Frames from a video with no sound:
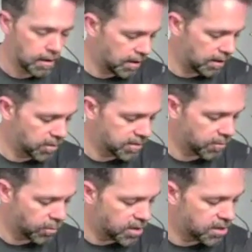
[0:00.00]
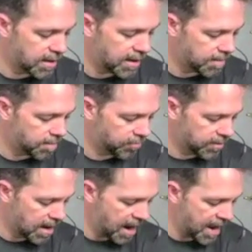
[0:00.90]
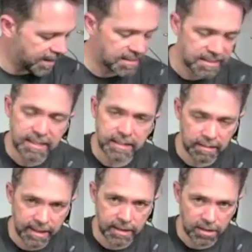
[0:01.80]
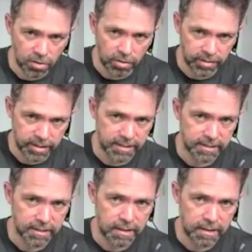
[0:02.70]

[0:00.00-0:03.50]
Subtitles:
once I reach that, I can see letting go of this,